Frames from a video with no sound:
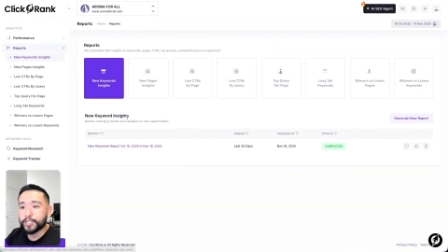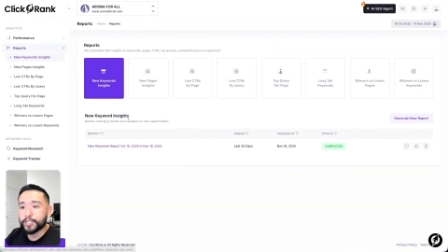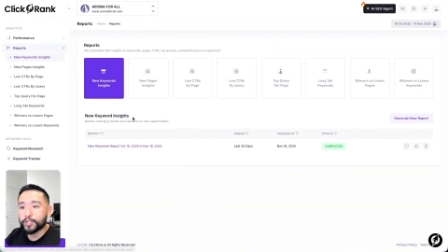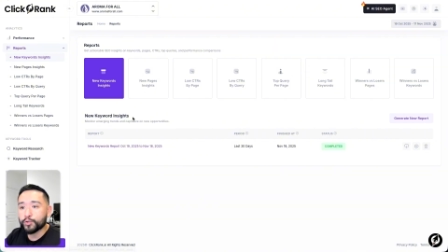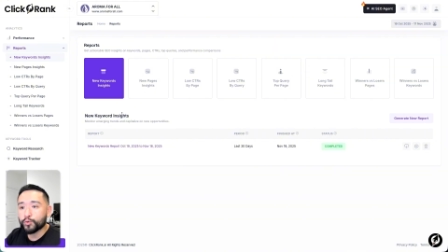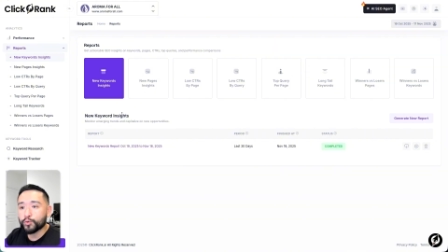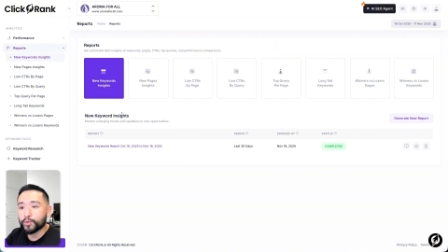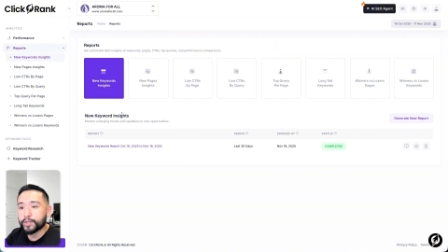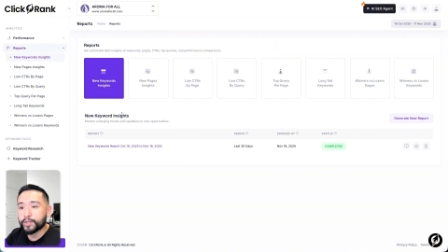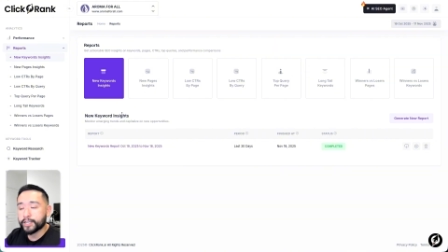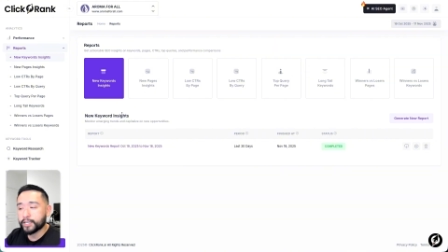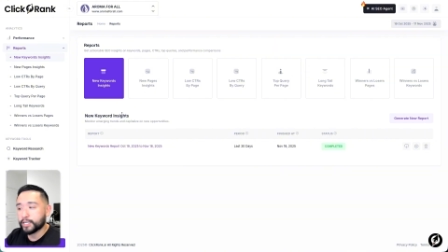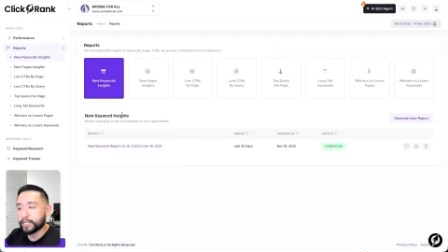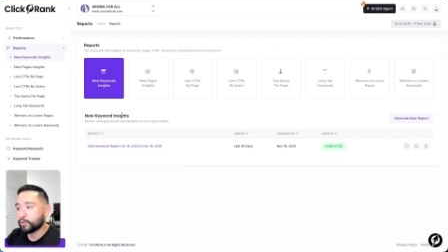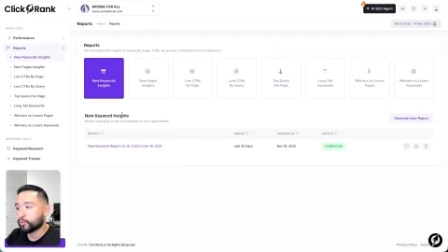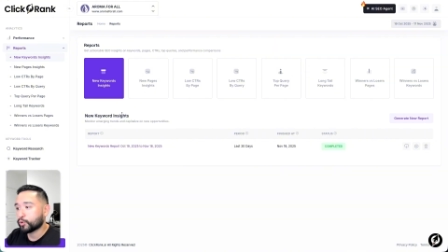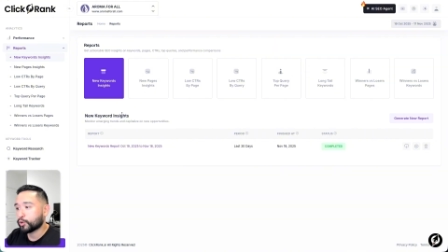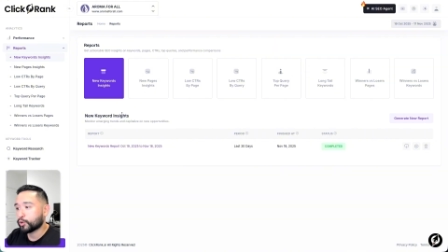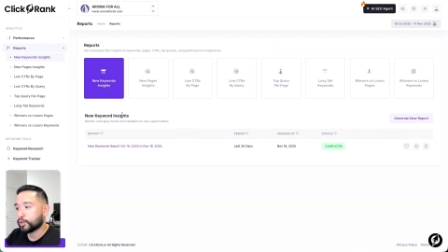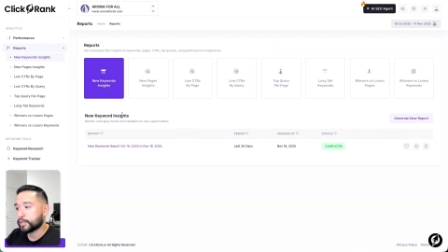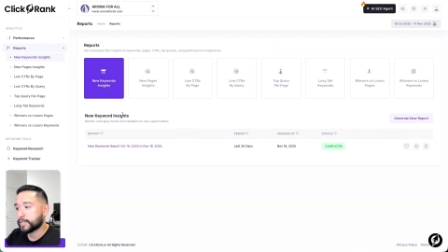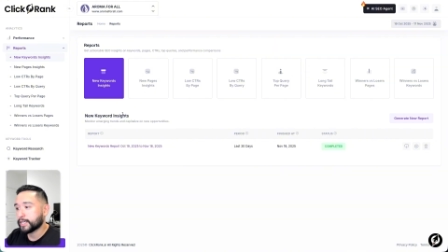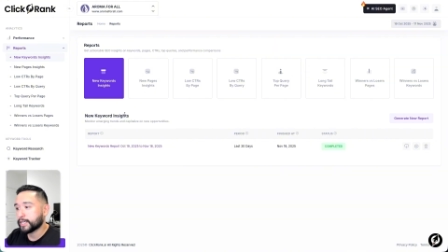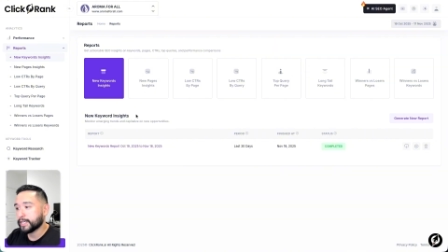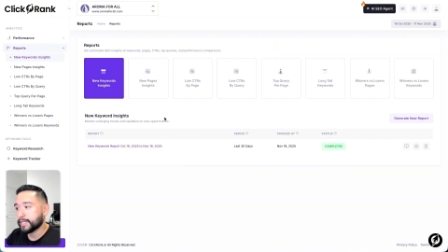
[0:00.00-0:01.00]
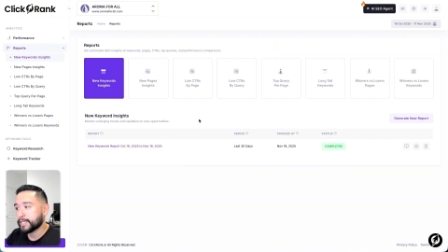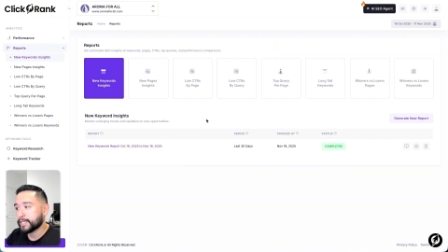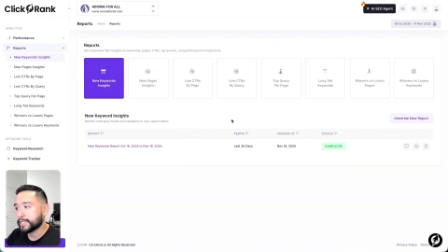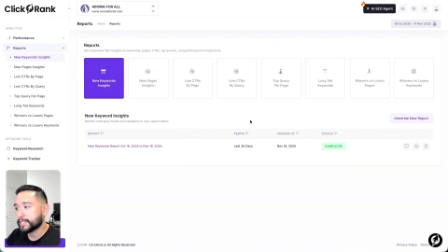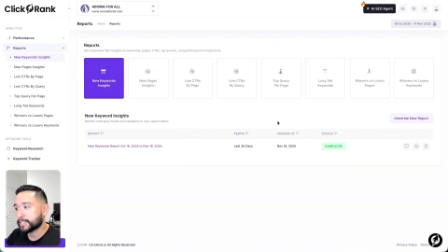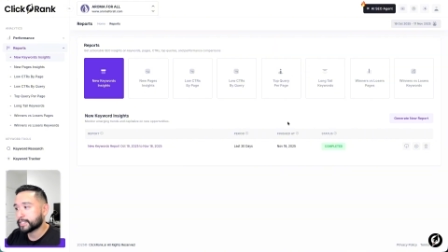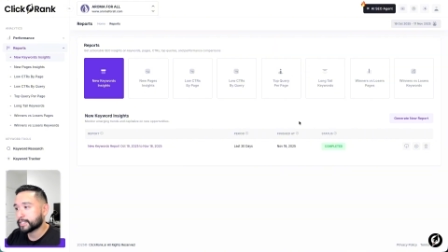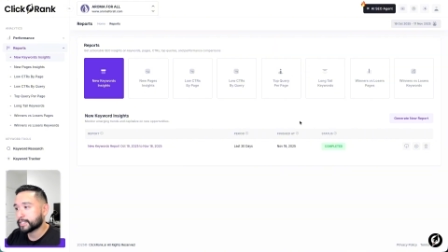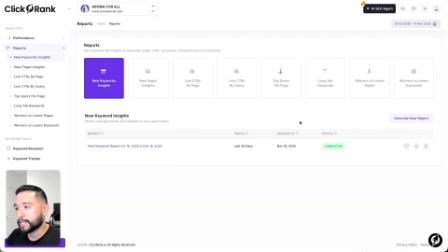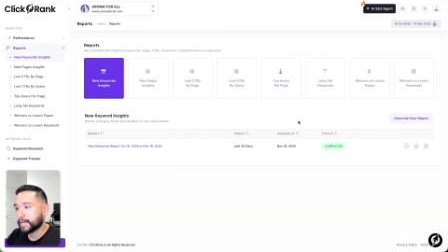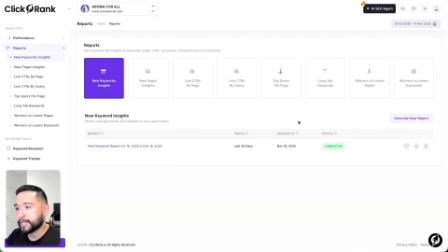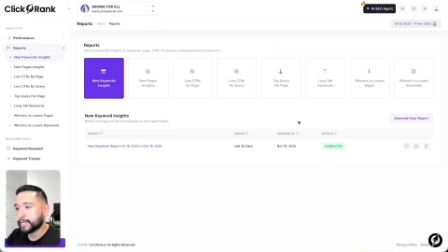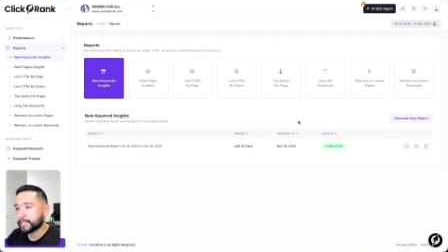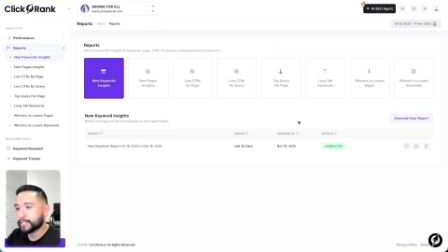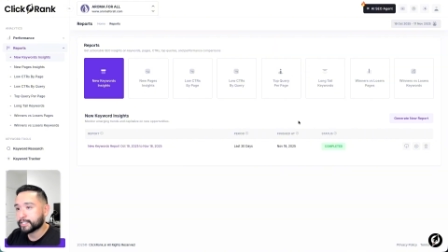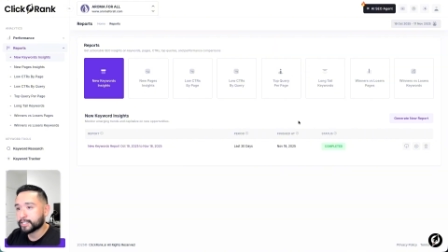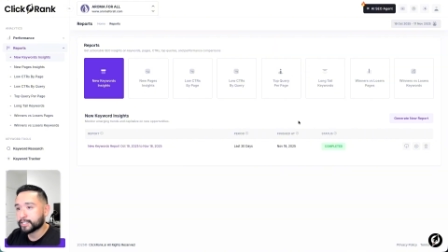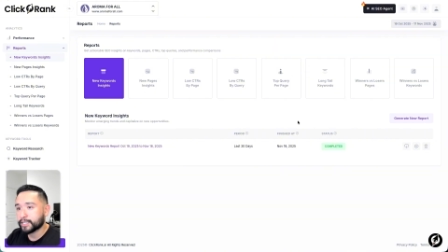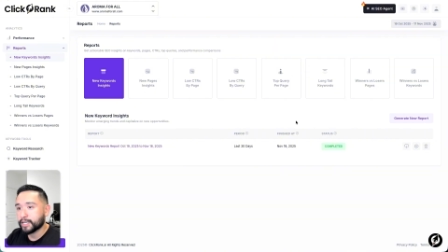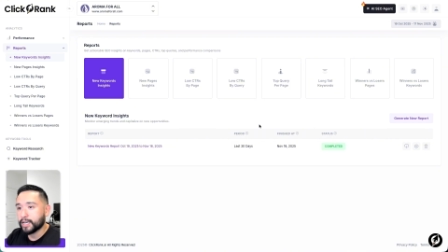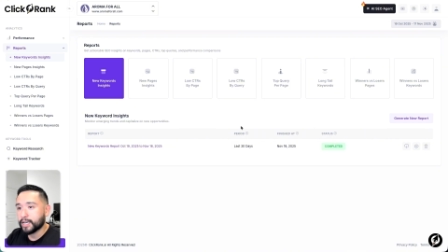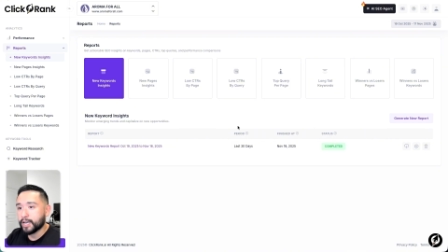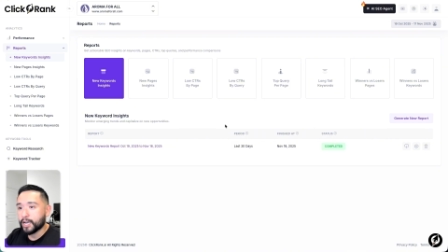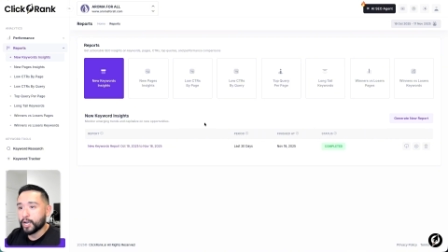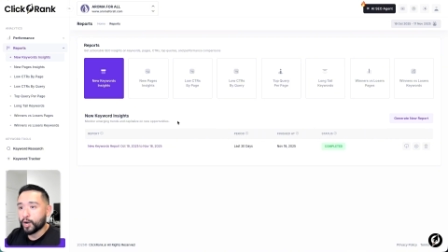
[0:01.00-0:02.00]
new keyword
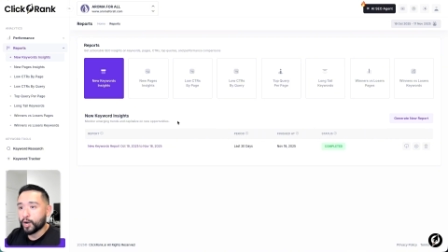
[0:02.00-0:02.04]
insights